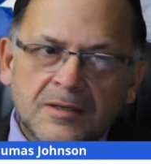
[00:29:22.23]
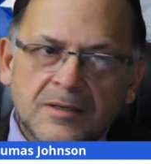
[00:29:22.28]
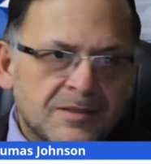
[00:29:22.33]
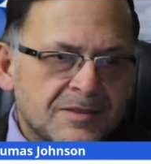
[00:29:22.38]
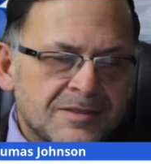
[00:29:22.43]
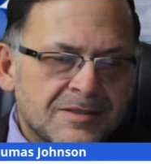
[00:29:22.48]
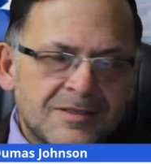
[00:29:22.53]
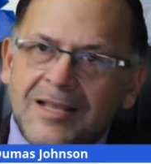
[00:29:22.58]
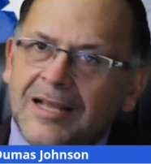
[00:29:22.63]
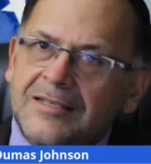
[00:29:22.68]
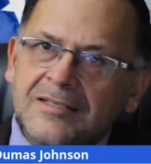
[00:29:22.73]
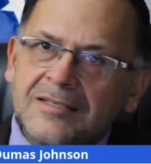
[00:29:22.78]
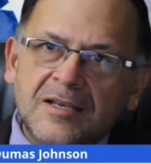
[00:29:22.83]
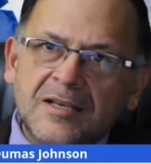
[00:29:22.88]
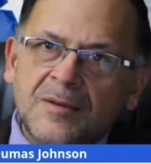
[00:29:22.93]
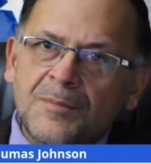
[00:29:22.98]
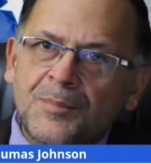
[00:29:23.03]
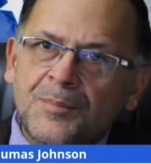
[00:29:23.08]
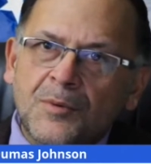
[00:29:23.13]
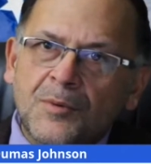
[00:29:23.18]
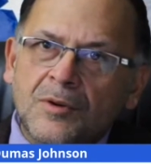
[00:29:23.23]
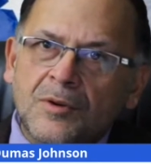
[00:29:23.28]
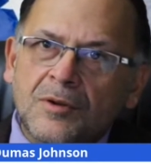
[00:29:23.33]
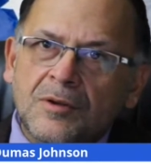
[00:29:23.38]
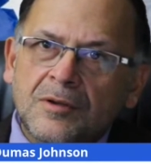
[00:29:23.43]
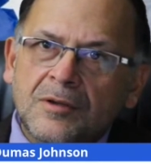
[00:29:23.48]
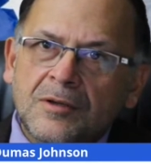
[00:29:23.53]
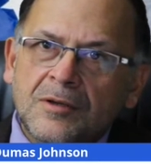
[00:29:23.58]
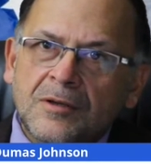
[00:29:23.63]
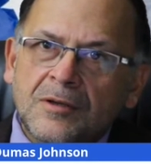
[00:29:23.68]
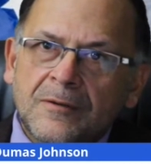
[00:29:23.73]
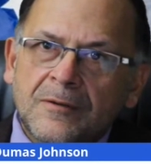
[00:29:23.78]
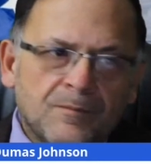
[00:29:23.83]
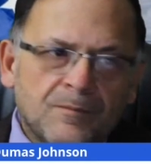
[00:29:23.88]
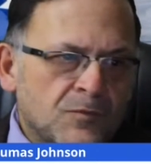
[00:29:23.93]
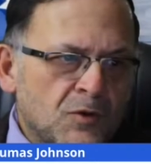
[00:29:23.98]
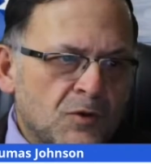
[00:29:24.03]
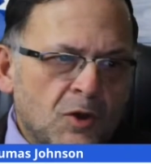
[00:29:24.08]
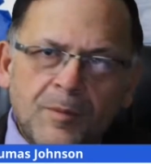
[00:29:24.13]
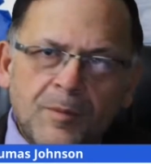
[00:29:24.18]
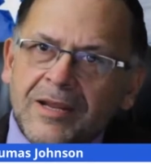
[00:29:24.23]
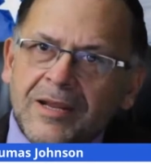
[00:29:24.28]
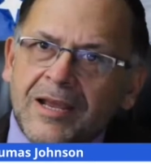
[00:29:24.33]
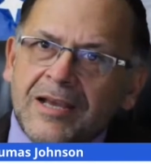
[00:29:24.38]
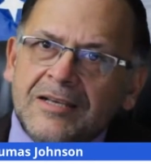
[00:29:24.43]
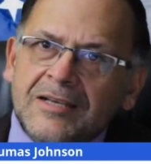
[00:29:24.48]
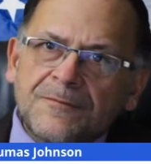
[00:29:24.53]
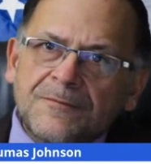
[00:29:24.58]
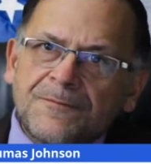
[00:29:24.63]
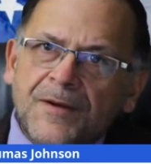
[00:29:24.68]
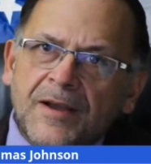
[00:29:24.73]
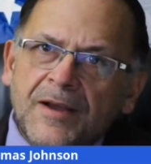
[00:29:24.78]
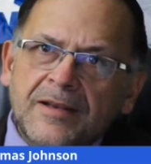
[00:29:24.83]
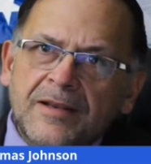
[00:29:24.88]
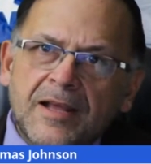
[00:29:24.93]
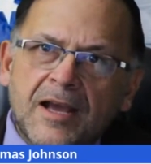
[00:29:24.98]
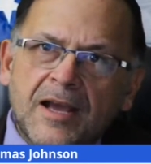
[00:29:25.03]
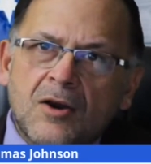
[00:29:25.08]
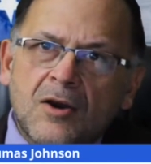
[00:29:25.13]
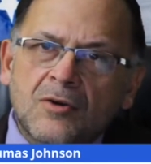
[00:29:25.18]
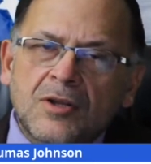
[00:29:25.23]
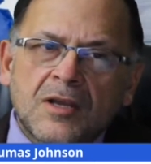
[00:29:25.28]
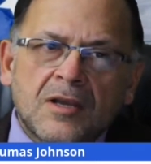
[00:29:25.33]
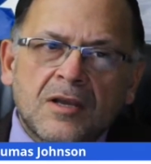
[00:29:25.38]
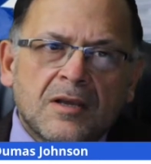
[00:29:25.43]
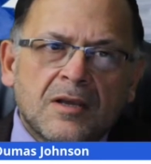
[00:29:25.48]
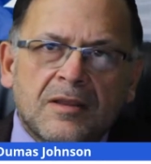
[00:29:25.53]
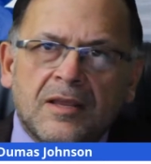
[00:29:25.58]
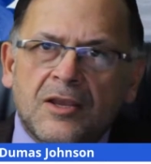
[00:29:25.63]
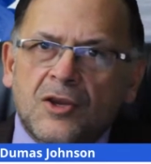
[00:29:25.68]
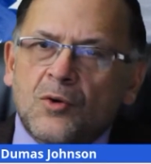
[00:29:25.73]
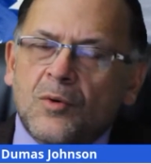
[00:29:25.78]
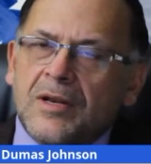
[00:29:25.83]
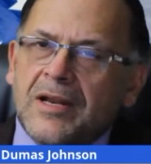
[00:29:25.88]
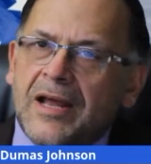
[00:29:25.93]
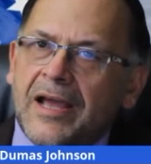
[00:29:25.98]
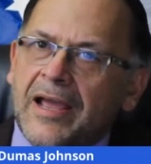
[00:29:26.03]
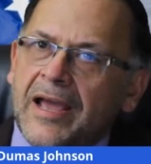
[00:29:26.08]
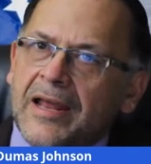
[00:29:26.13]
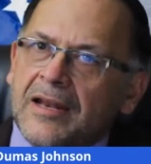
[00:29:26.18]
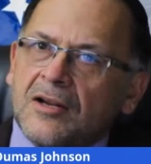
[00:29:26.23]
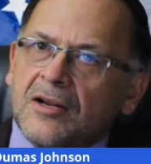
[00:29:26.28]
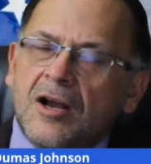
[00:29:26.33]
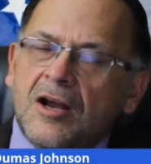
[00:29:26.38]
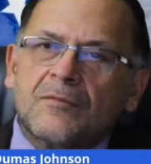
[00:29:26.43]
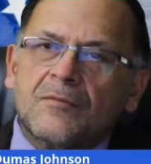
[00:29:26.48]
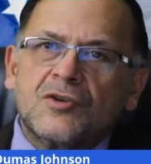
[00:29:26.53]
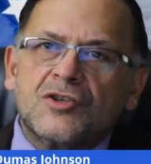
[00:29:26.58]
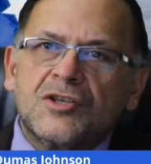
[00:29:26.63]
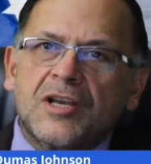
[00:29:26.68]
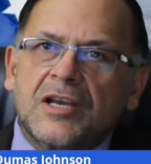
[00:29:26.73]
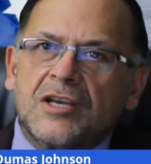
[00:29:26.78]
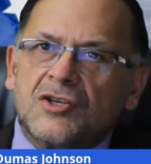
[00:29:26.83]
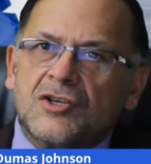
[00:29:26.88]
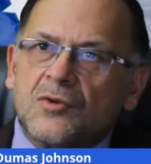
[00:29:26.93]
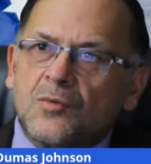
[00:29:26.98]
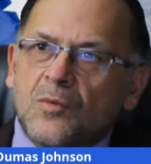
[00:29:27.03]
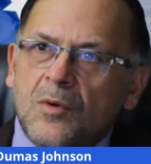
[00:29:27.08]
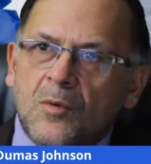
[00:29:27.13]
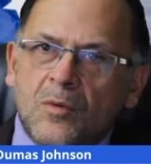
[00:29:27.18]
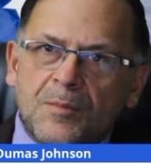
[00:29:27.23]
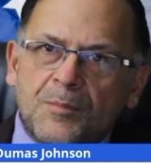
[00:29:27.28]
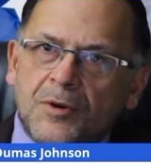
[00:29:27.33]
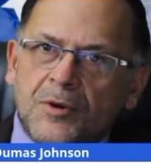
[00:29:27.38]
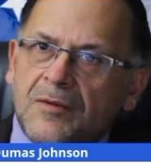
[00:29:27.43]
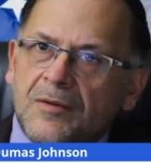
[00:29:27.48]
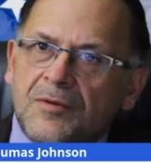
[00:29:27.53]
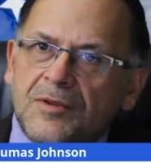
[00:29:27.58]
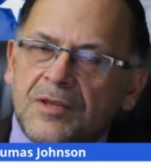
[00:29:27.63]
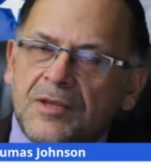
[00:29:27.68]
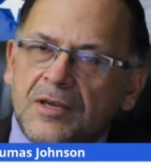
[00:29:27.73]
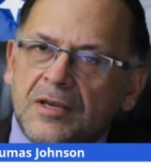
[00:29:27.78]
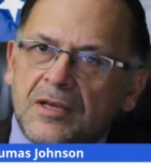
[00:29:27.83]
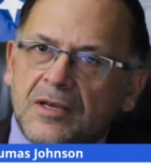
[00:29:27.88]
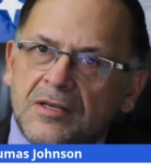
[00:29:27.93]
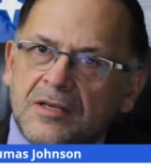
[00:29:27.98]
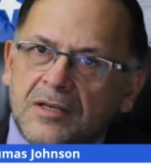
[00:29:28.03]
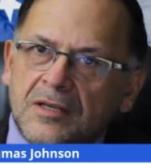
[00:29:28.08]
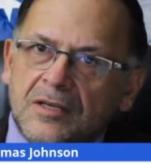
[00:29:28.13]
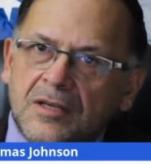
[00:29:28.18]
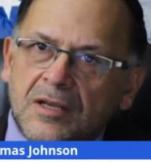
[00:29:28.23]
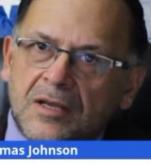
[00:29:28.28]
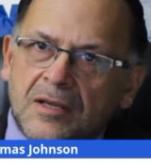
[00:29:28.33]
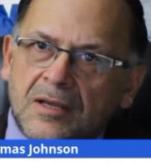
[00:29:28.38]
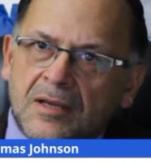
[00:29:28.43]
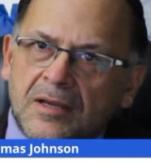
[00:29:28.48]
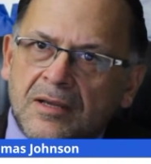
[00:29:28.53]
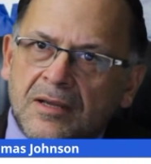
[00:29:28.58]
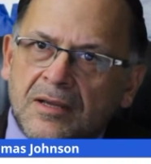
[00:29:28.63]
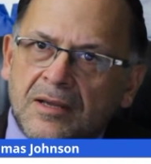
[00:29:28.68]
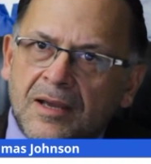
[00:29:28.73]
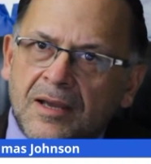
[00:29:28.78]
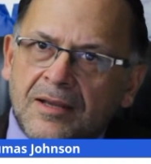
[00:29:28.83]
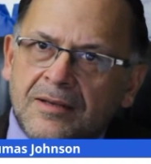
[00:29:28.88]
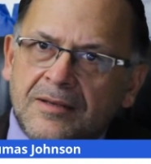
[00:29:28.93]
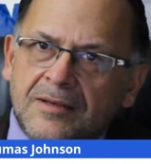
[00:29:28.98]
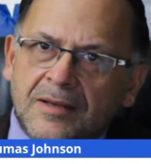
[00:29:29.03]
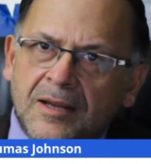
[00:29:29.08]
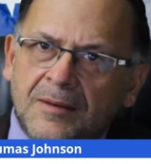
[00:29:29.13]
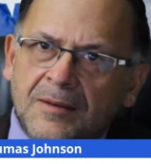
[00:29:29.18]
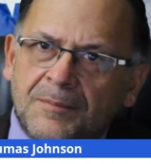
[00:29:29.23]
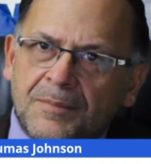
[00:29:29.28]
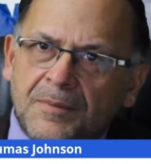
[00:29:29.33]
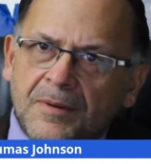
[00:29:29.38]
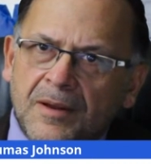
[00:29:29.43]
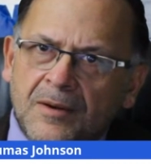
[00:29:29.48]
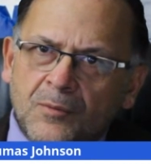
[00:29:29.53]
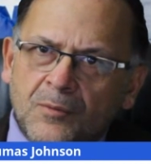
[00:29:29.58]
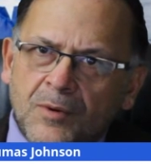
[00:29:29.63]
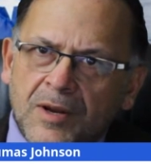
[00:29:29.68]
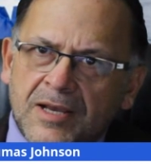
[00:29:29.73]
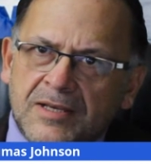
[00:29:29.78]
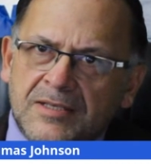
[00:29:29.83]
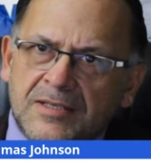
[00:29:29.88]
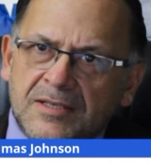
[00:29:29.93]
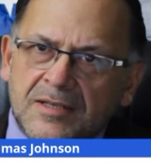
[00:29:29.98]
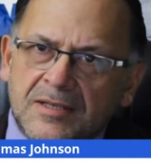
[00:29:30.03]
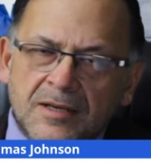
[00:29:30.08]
It's that simple. Nobody has to find out that you and I had a conversation where we put everything at rest.